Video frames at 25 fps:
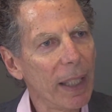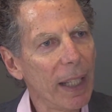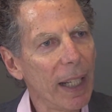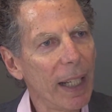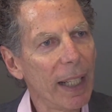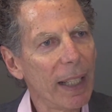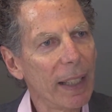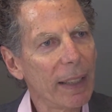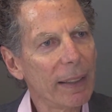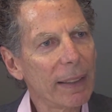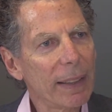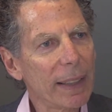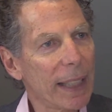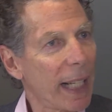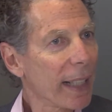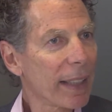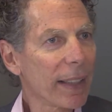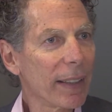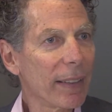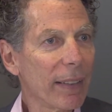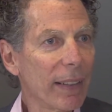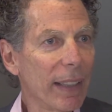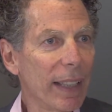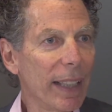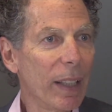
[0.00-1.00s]
And
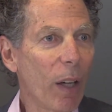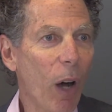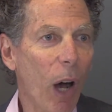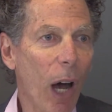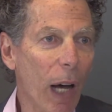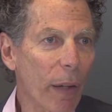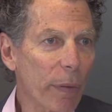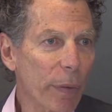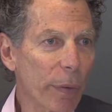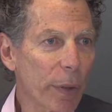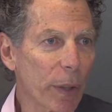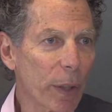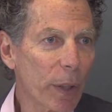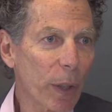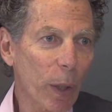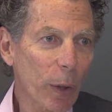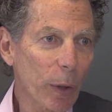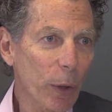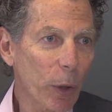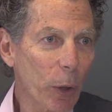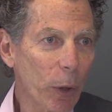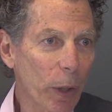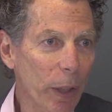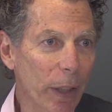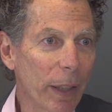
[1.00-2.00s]
secondly, offer
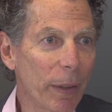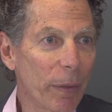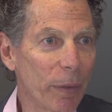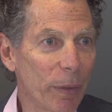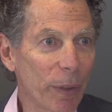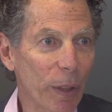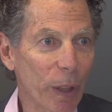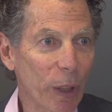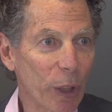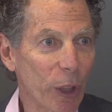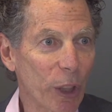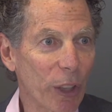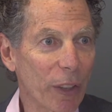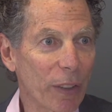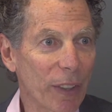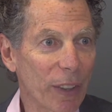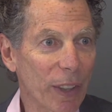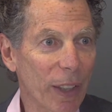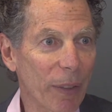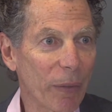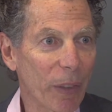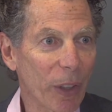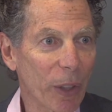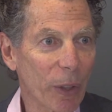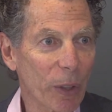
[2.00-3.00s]
alternative versions
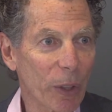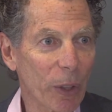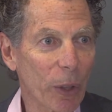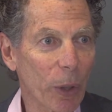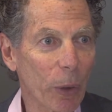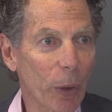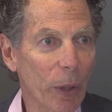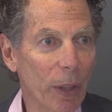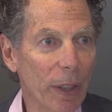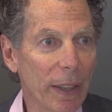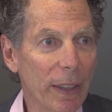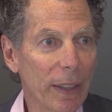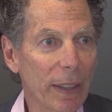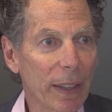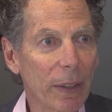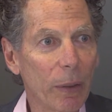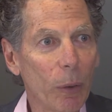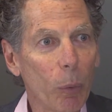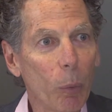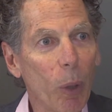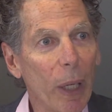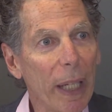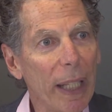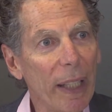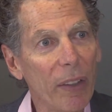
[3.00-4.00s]
of their stories
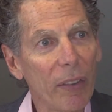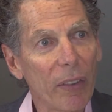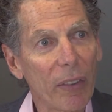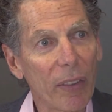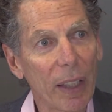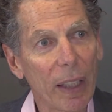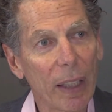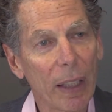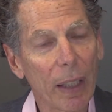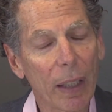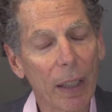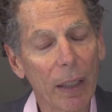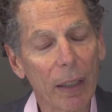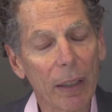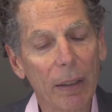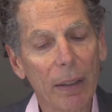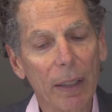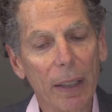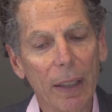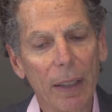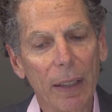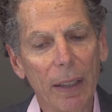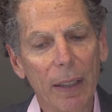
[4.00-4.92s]
in ways that are